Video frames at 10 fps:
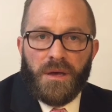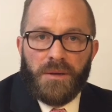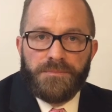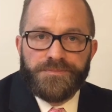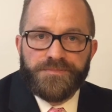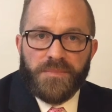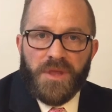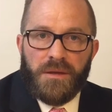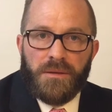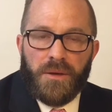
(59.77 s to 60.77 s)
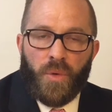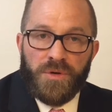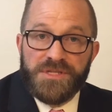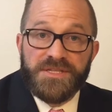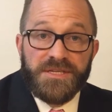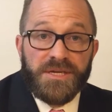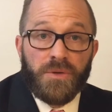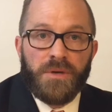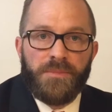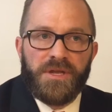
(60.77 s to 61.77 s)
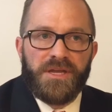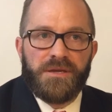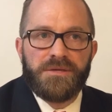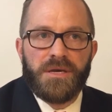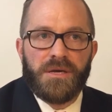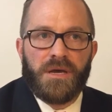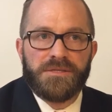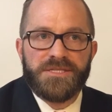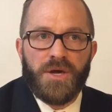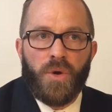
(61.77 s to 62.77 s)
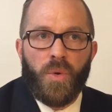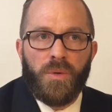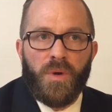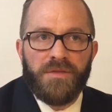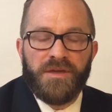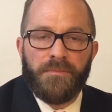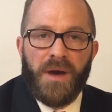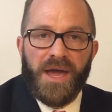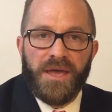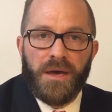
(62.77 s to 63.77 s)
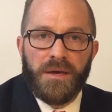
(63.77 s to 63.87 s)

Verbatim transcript: um, Ordinance and Legal Committee. Uh, so I think my